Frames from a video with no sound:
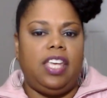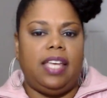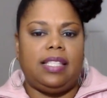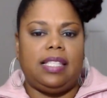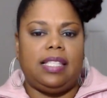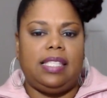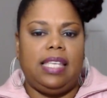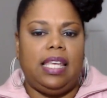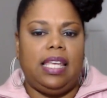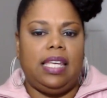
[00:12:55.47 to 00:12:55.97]

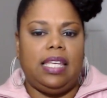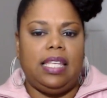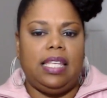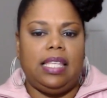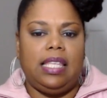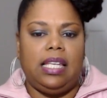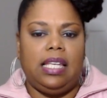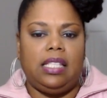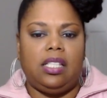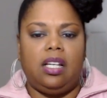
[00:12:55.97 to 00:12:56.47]
hasn't said
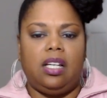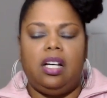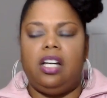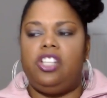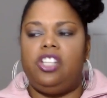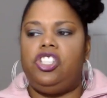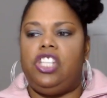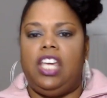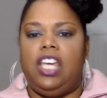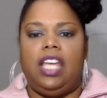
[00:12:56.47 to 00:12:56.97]
anything to
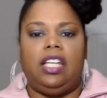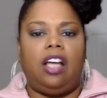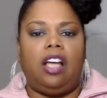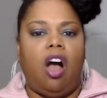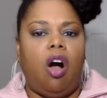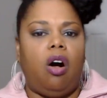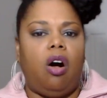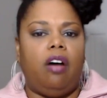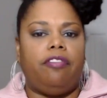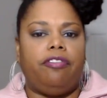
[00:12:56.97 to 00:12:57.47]
us. She hadn't
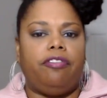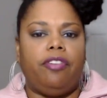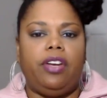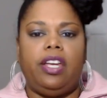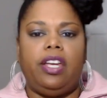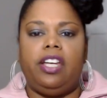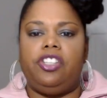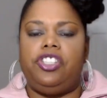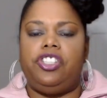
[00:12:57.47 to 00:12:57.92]
called her friends.